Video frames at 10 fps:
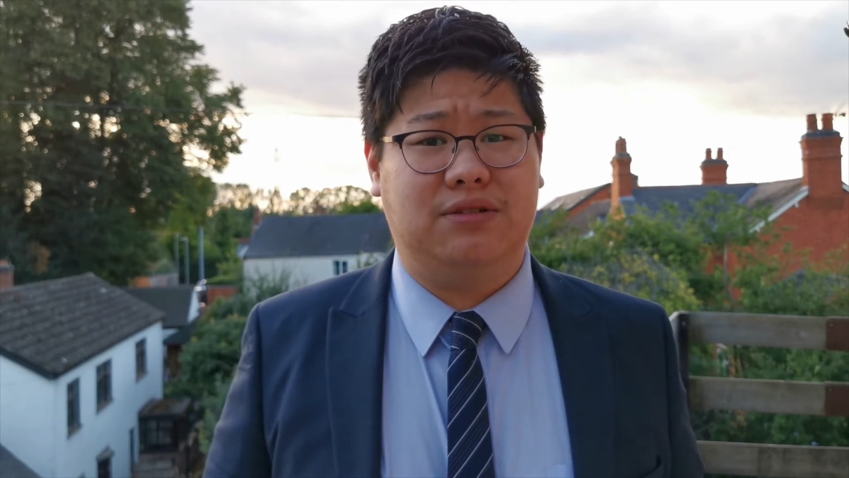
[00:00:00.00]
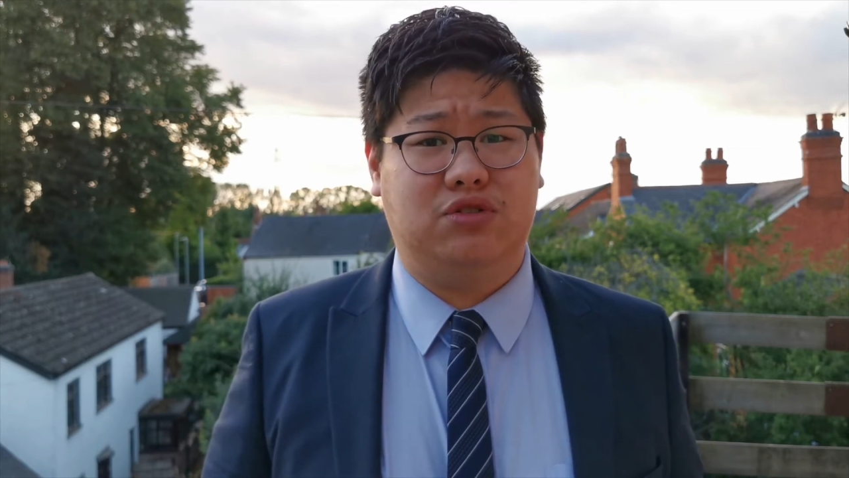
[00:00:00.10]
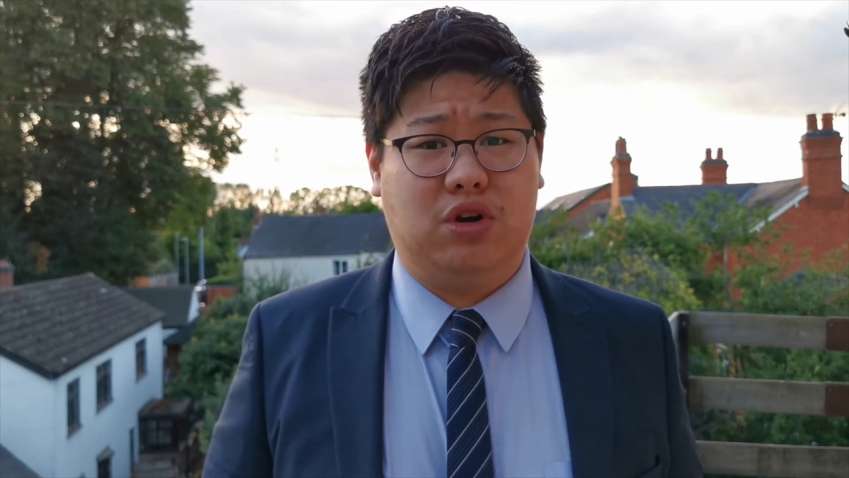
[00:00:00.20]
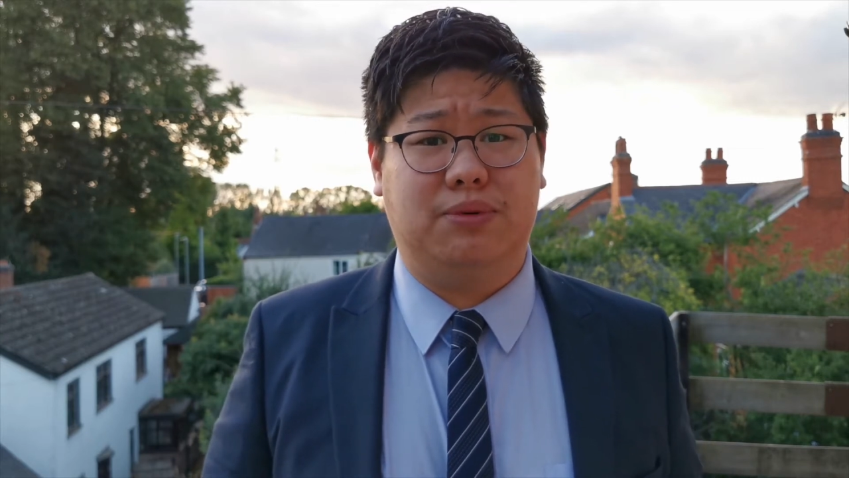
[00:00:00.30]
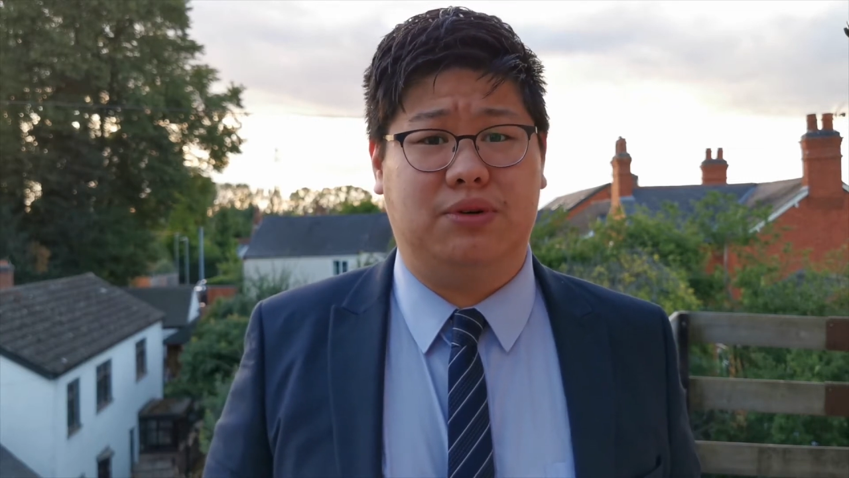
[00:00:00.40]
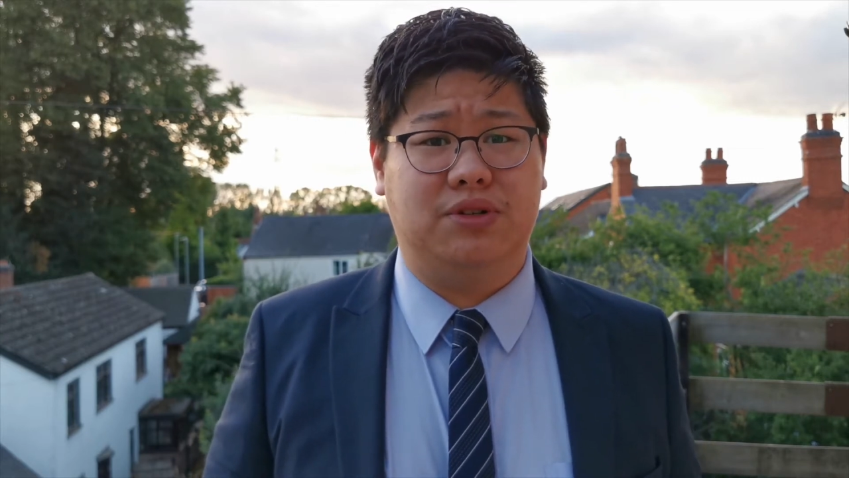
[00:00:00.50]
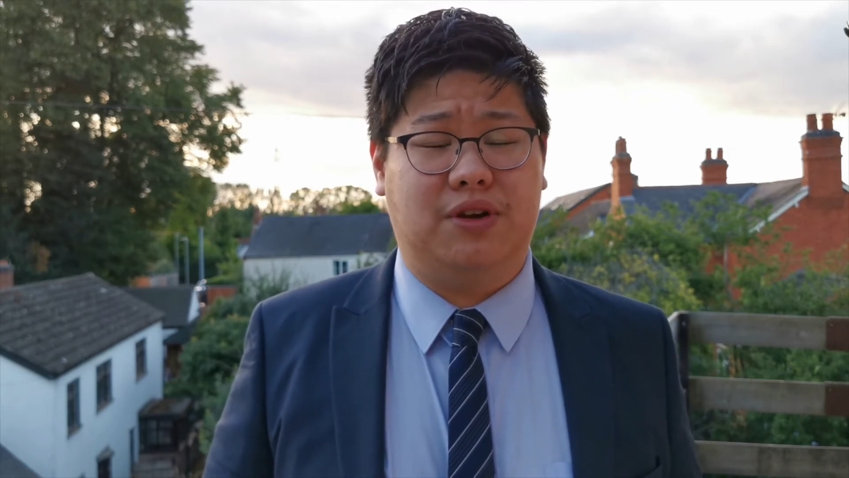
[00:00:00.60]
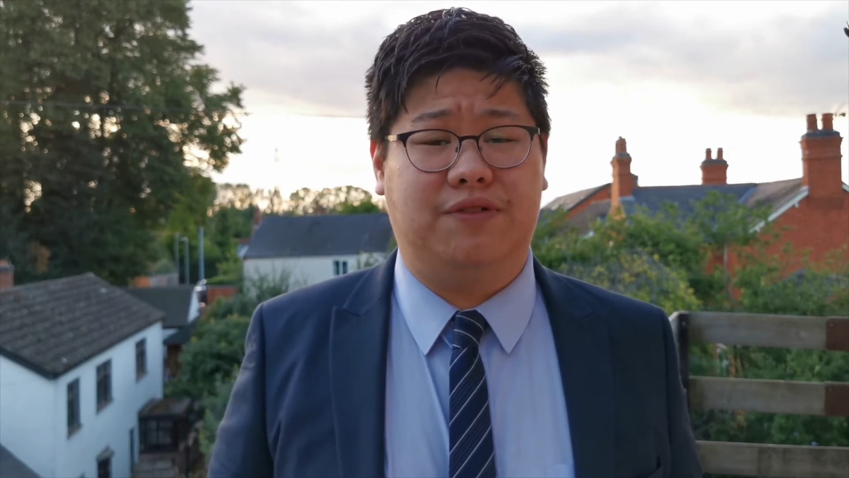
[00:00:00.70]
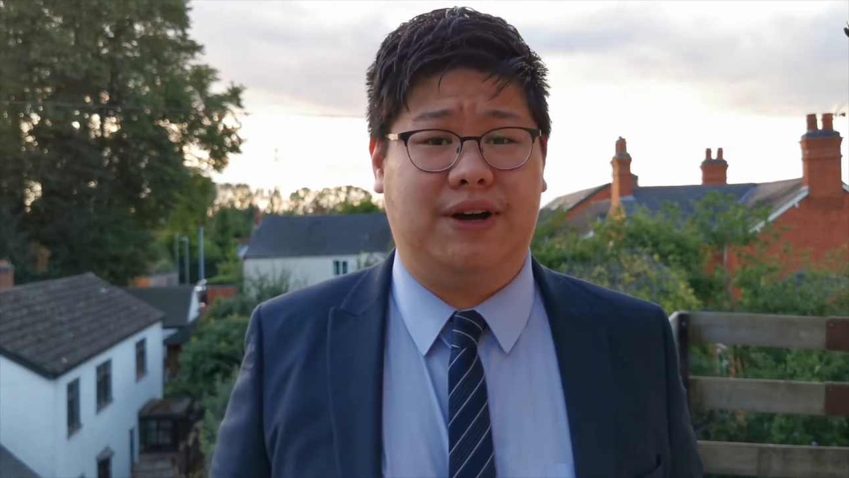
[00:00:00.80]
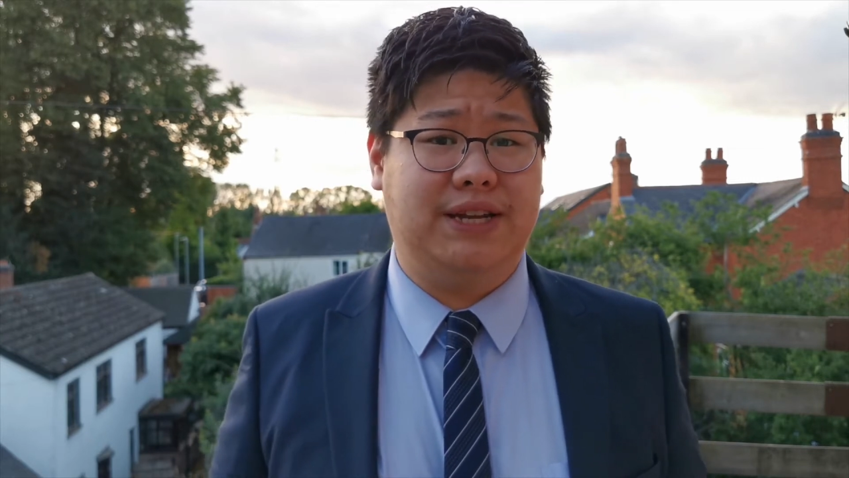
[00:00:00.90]
troubles
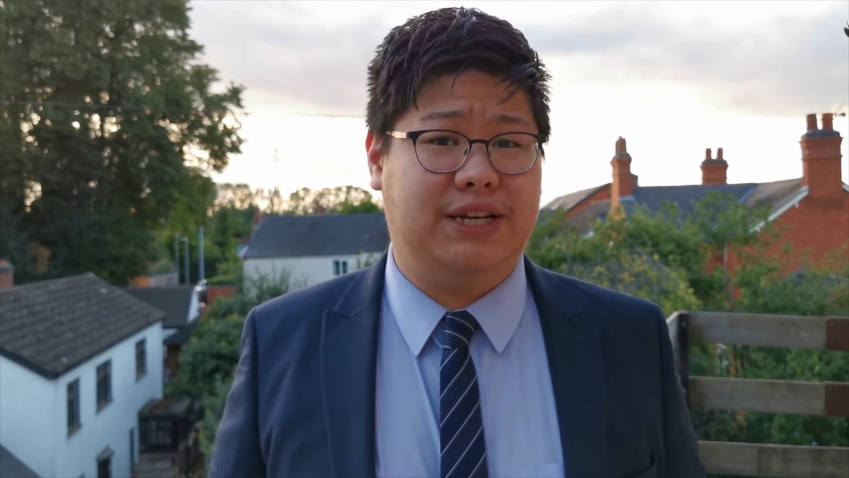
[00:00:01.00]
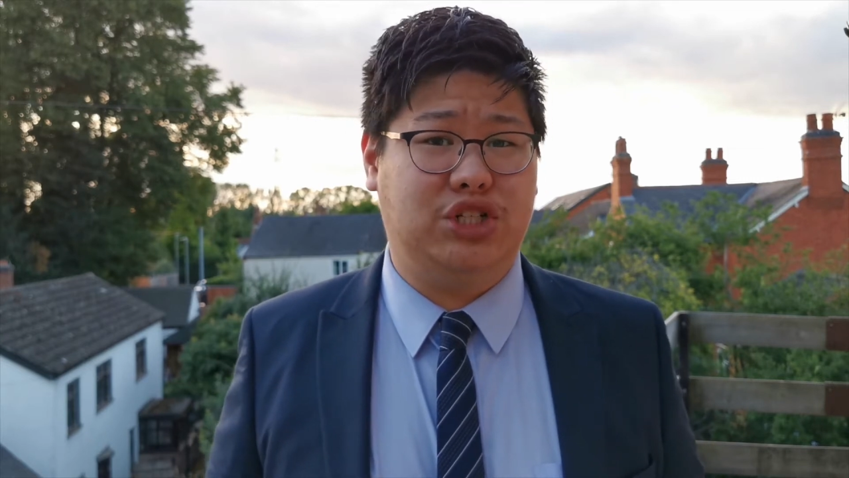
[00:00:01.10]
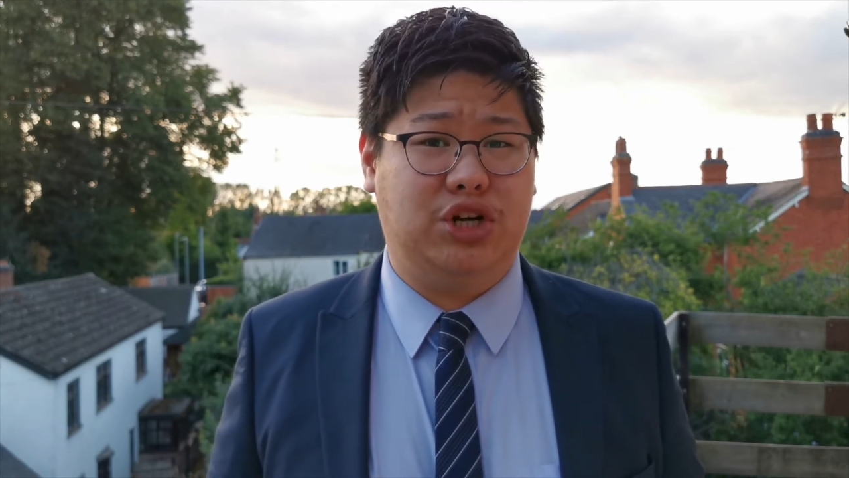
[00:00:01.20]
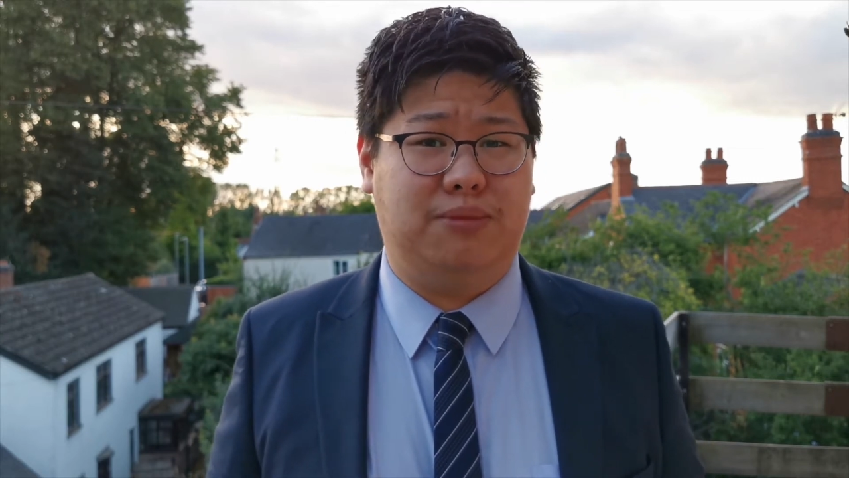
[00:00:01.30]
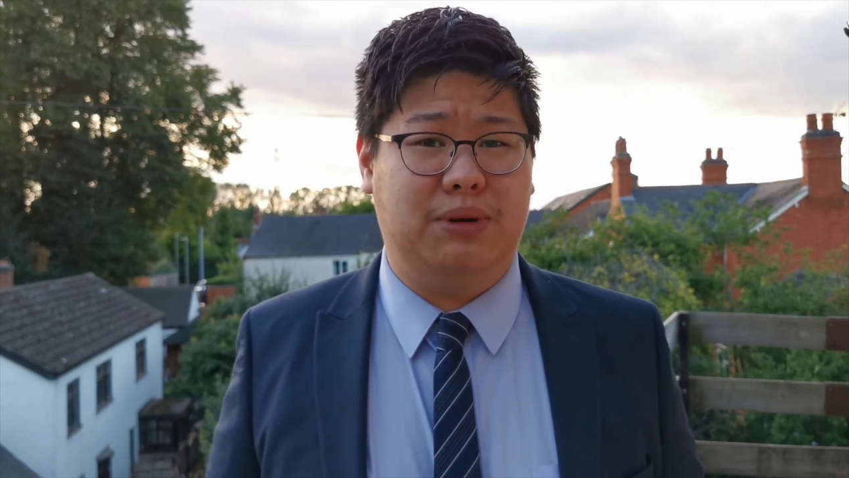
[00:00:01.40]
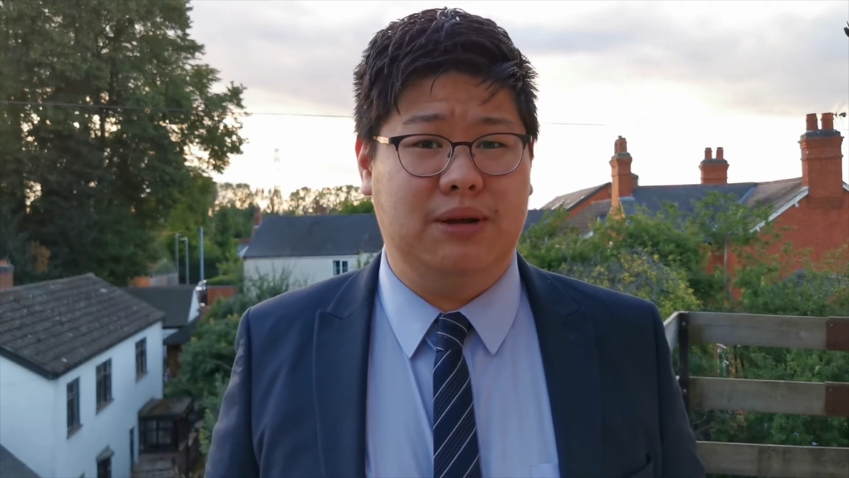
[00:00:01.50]
of finding a job